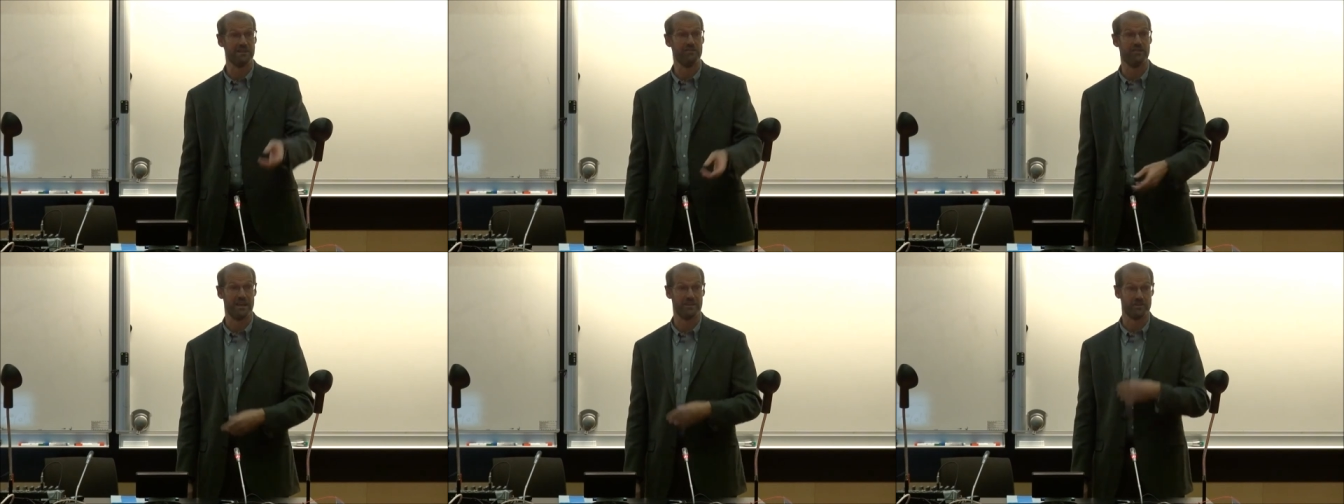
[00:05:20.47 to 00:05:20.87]

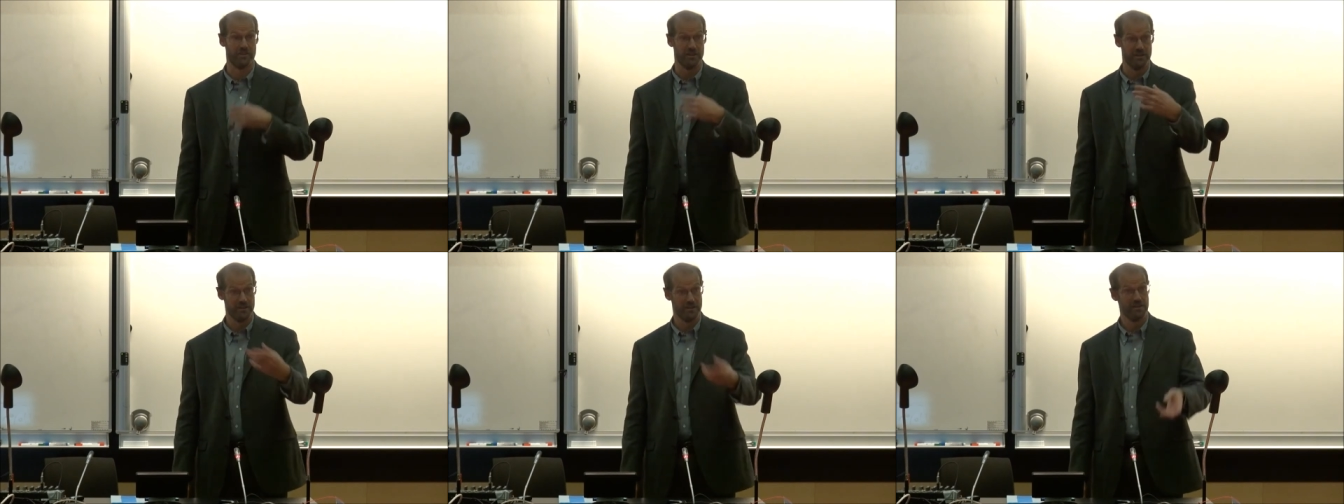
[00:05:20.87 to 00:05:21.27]

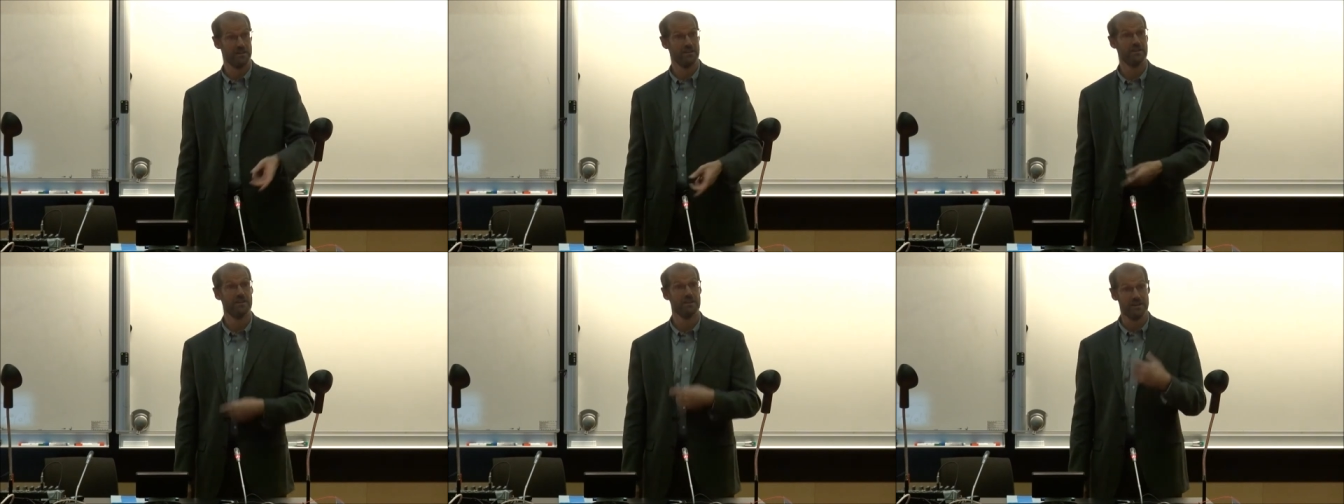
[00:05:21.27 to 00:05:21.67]
invested
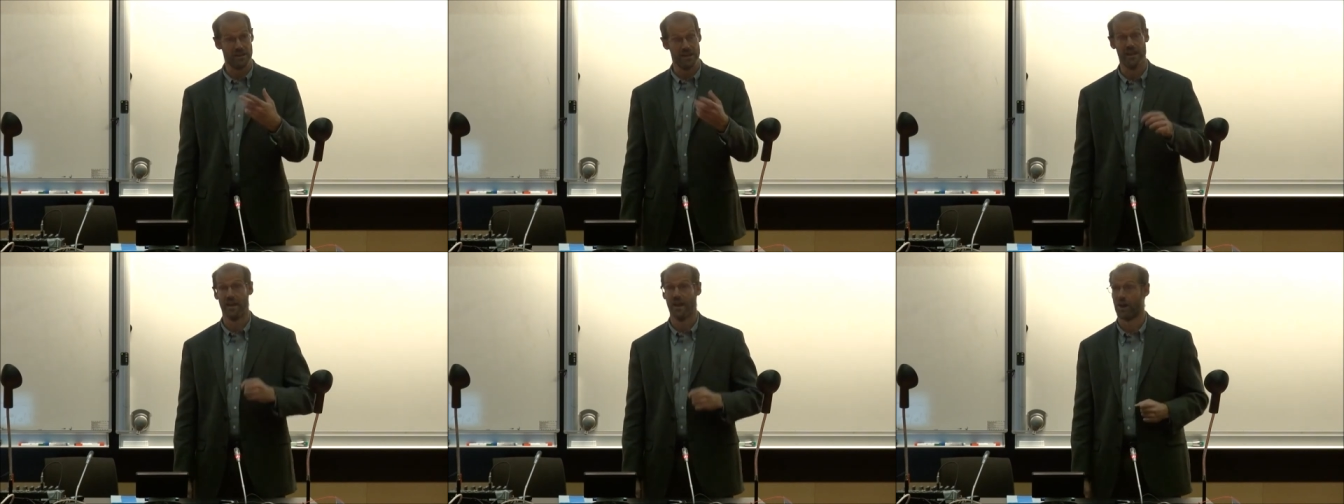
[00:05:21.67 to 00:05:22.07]

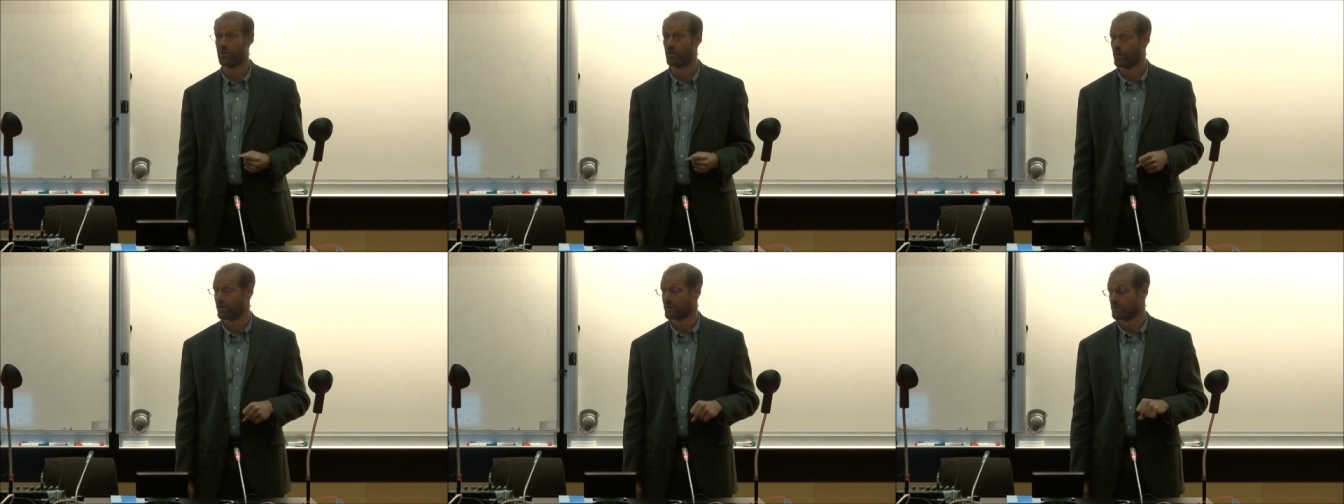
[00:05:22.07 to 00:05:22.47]

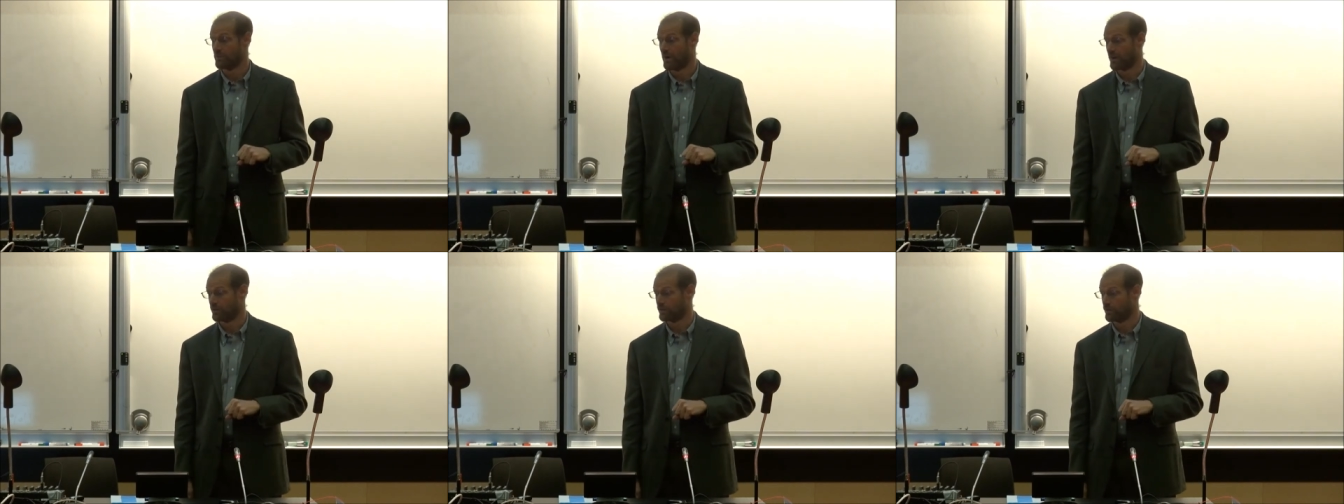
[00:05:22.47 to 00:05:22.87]
according to
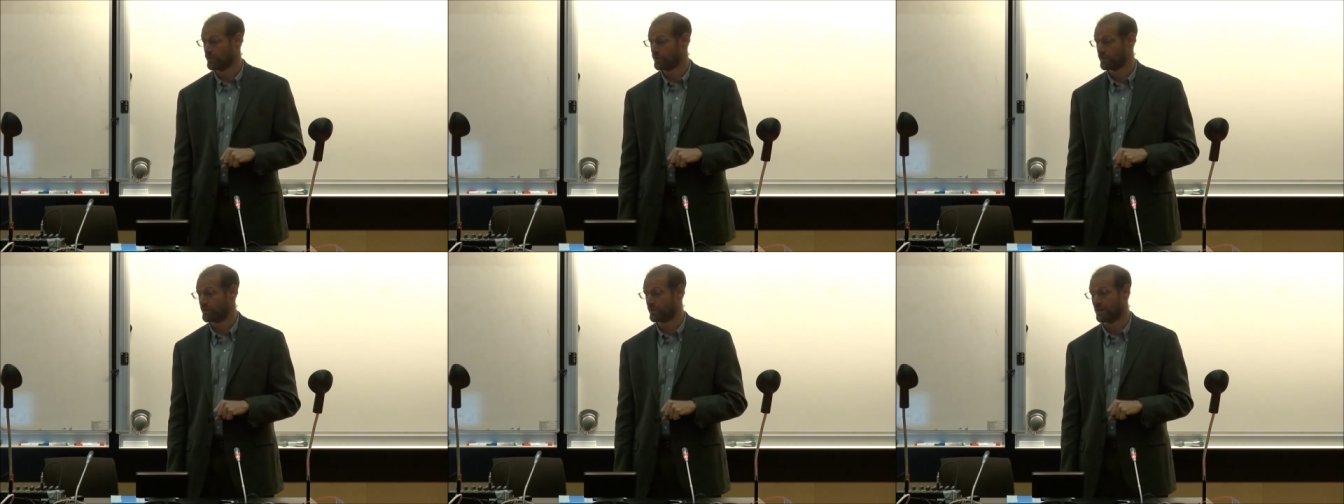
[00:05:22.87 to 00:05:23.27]
modern
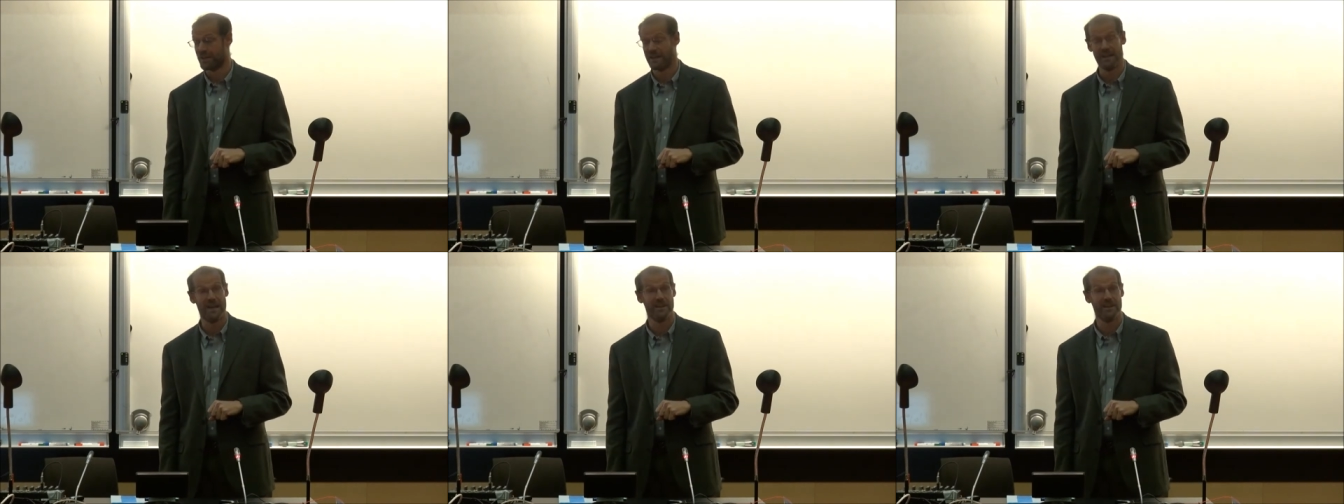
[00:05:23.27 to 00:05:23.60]
growth theory?